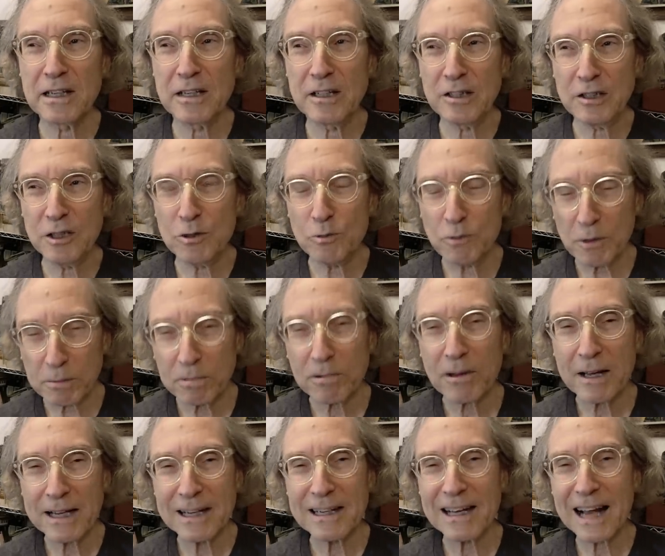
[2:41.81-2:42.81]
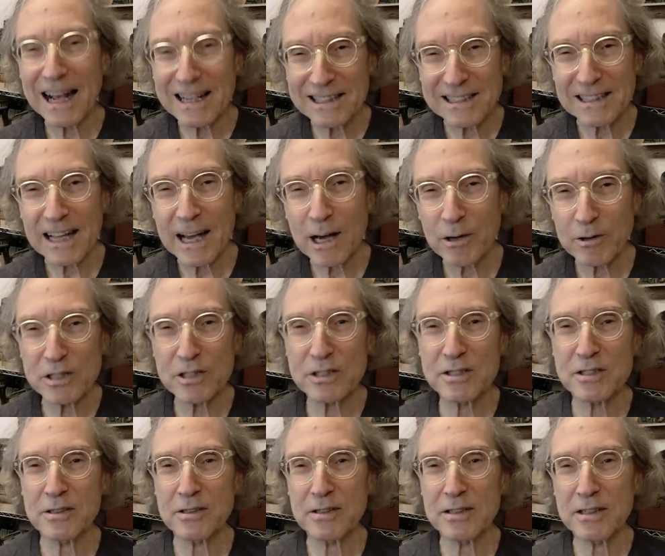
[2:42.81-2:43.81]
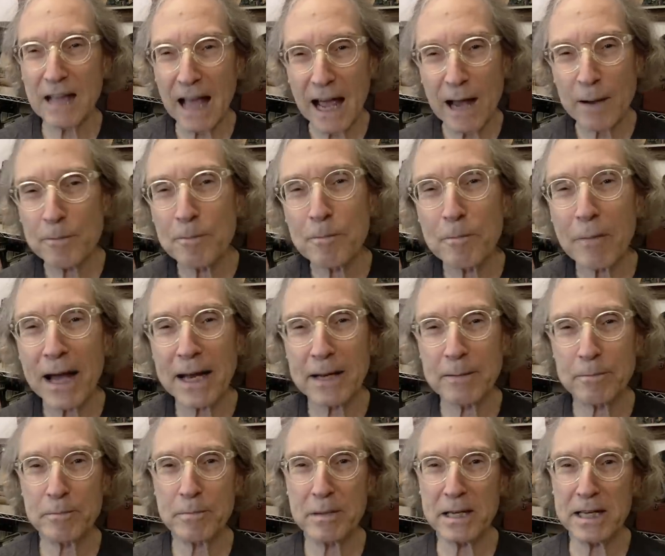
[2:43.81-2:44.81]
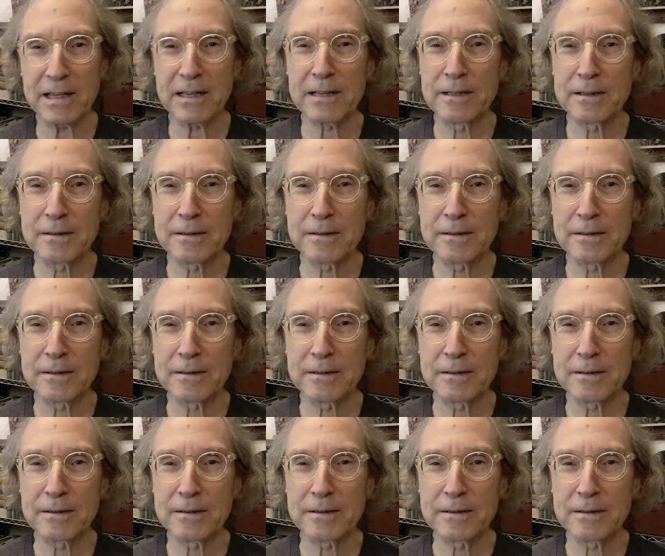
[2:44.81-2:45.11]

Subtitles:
you would play it as loud as that might be.